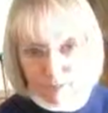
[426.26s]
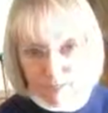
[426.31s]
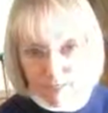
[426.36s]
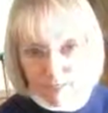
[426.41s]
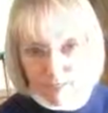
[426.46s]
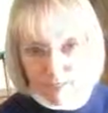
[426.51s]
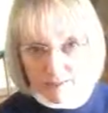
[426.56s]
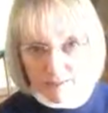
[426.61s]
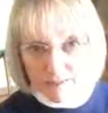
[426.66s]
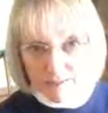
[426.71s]

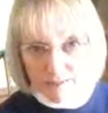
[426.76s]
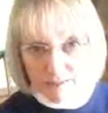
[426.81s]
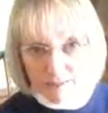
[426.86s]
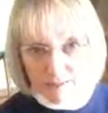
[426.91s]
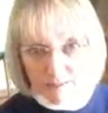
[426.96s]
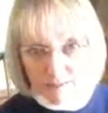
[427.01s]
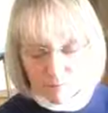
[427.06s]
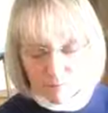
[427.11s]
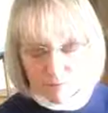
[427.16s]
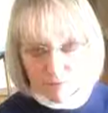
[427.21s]
things
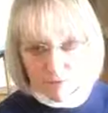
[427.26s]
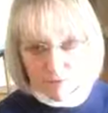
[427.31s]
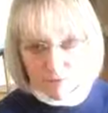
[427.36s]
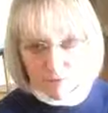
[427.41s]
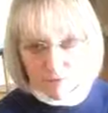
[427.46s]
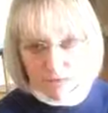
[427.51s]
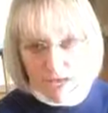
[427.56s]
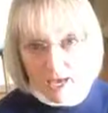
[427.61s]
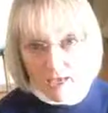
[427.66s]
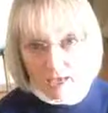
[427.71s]

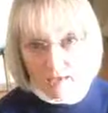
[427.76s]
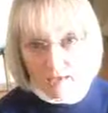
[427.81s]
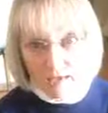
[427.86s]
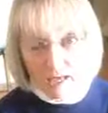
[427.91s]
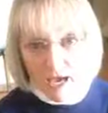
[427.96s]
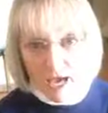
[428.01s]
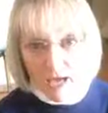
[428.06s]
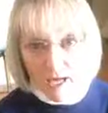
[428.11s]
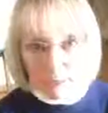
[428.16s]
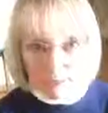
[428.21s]
that
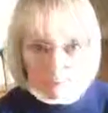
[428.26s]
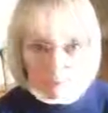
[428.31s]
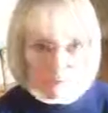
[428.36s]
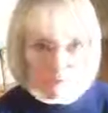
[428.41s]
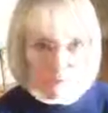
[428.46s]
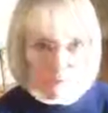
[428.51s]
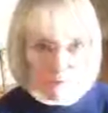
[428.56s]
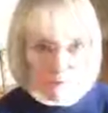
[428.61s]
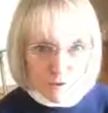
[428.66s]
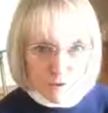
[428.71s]
I
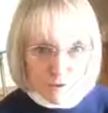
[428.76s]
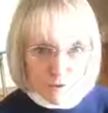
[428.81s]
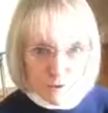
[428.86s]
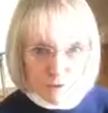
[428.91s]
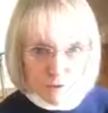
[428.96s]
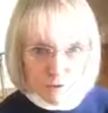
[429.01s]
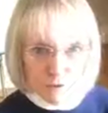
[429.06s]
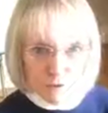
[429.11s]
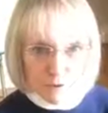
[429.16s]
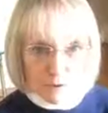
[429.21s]
refuse
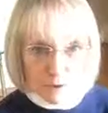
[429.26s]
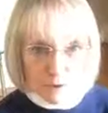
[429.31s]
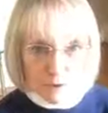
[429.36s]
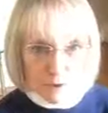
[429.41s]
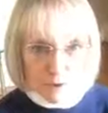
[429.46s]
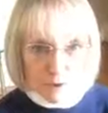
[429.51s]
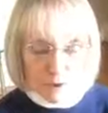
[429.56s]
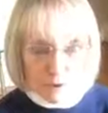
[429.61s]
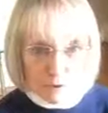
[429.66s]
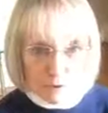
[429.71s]
to
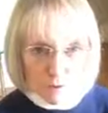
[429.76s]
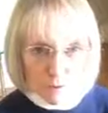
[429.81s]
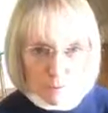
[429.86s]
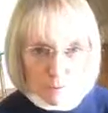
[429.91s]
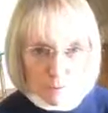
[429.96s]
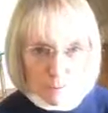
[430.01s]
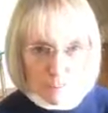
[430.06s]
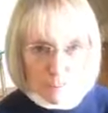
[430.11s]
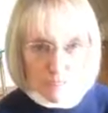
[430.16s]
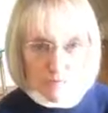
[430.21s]

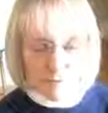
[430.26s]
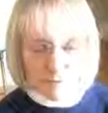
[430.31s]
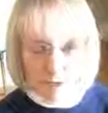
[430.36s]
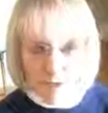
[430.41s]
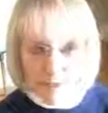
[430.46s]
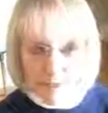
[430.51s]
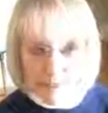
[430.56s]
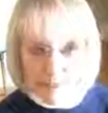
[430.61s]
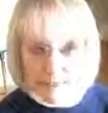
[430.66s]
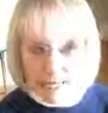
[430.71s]
do as
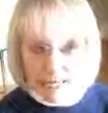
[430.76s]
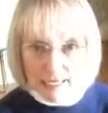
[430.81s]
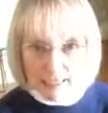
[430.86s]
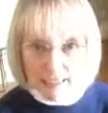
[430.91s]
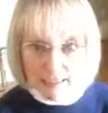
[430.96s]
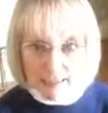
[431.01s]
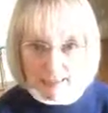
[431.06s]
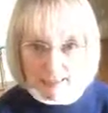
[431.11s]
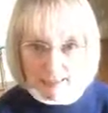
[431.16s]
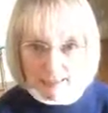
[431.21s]
far as
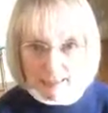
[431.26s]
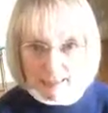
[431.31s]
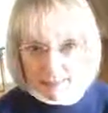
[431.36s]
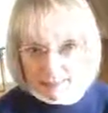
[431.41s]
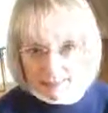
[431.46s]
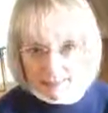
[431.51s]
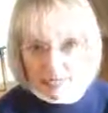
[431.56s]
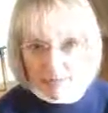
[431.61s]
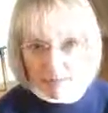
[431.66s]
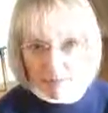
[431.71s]
taking on an
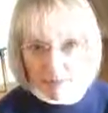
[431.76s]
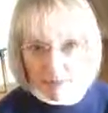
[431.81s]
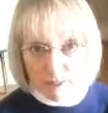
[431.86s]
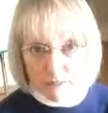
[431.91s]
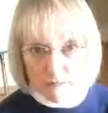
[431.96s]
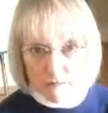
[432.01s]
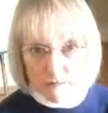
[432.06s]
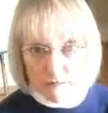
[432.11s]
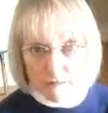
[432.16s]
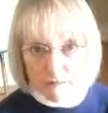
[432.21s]
assignment.
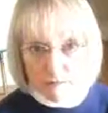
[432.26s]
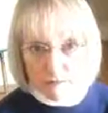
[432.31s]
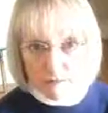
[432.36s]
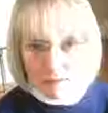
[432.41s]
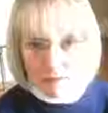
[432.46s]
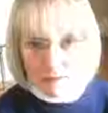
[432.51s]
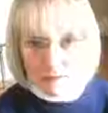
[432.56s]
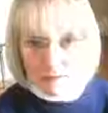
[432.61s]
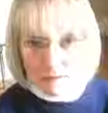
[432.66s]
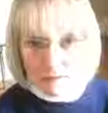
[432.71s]

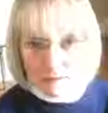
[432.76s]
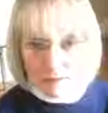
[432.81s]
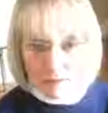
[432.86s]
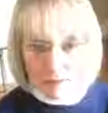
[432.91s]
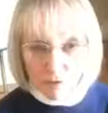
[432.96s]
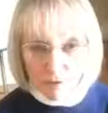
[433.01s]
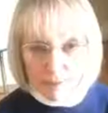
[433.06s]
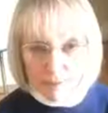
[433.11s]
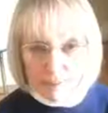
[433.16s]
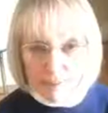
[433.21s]

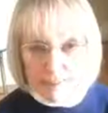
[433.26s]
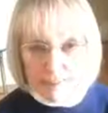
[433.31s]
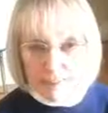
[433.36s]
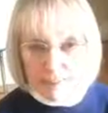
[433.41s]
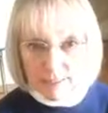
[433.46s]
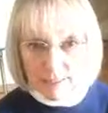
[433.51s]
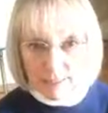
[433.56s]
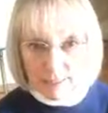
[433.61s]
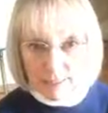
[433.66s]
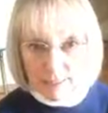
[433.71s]
So
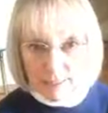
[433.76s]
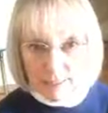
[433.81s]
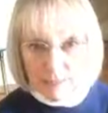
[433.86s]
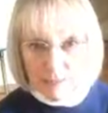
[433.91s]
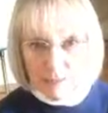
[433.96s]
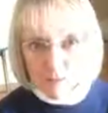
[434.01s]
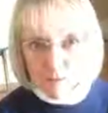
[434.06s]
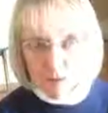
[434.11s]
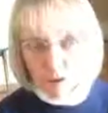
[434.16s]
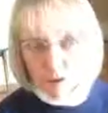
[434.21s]
consider
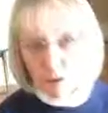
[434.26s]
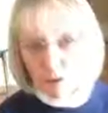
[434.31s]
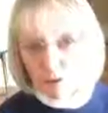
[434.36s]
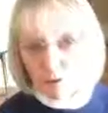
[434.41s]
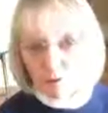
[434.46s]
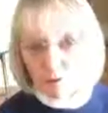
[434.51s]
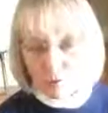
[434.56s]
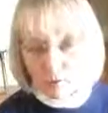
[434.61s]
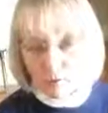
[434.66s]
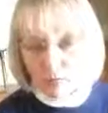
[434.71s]
this when
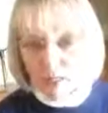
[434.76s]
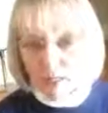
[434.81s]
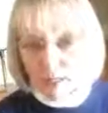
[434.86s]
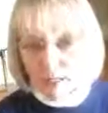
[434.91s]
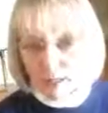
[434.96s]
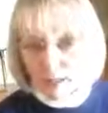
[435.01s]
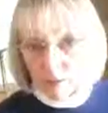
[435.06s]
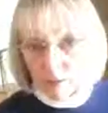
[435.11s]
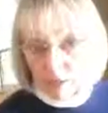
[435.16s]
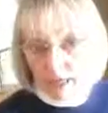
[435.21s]
you're
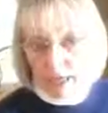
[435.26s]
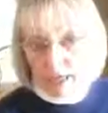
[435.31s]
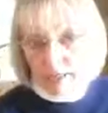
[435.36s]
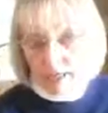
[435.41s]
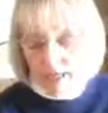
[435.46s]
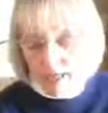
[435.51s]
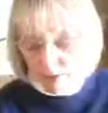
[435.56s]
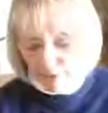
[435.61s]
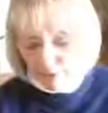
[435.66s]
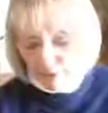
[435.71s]
thinking about
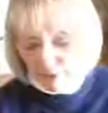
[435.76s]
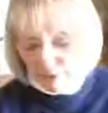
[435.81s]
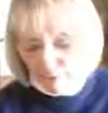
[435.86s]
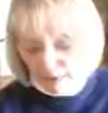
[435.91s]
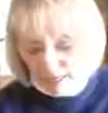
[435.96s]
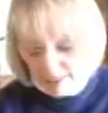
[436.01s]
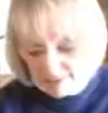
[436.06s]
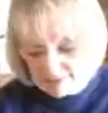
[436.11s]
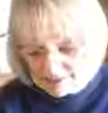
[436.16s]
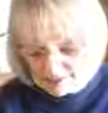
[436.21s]
hiring a
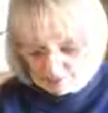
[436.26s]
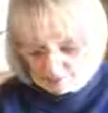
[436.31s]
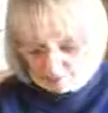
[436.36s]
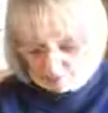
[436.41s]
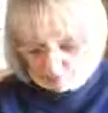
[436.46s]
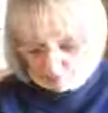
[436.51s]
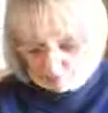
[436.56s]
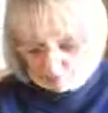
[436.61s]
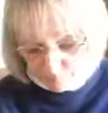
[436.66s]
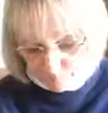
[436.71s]
pet sitter.